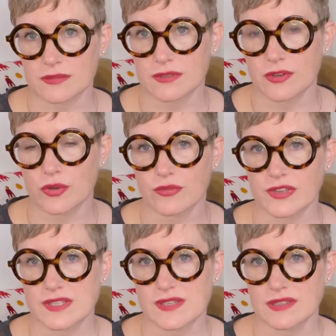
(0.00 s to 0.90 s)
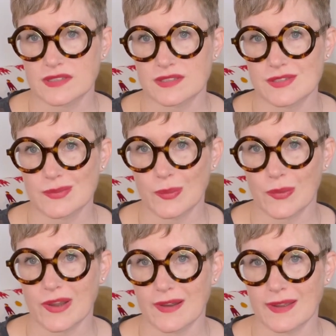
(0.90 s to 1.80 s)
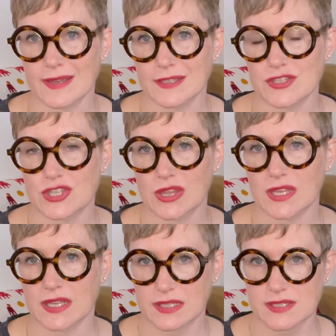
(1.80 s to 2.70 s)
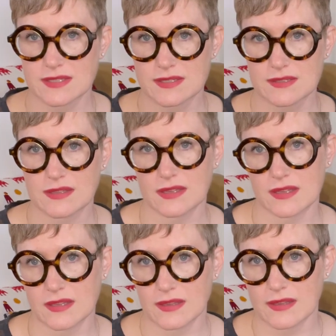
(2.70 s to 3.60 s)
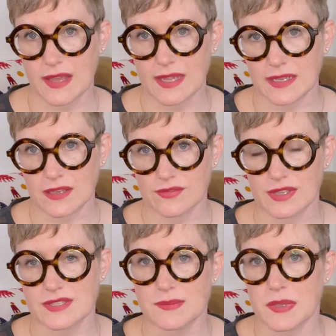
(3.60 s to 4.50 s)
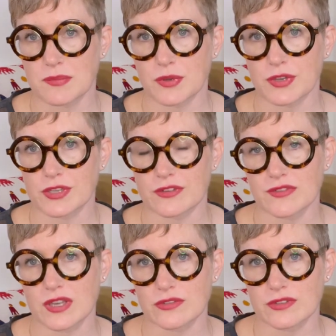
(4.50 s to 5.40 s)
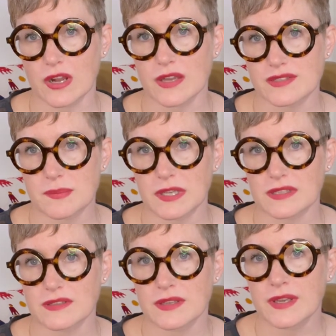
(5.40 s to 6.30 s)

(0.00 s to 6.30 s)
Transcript: her reasons why she thinks any of these people could have killed her husband.